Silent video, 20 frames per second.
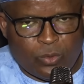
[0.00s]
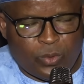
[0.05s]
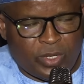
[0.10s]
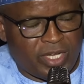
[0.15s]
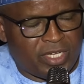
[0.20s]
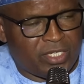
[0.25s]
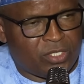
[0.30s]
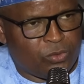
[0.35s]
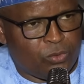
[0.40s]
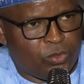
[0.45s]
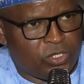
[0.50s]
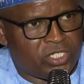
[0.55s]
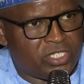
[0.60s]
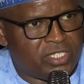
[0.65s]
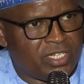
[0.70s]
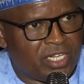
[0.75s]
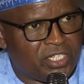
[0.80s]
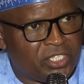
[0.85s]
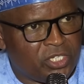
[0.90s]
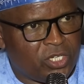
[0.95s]
or 8 which
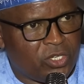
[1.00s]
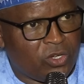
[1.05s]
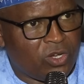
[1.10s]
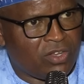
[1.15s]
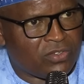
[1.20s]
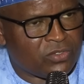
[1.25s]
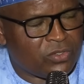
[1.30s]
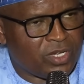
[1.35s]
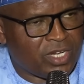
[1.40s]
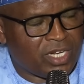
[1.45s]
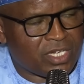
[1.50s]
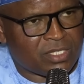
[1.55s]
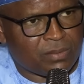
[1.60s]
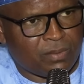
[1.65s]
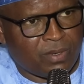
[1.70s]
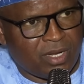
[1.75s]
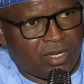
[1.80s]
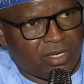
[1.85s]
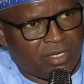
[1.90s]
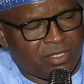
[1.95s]
their tenure has not
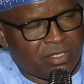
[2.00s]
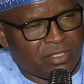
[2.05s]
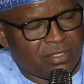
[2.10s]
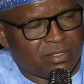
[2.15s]
expired.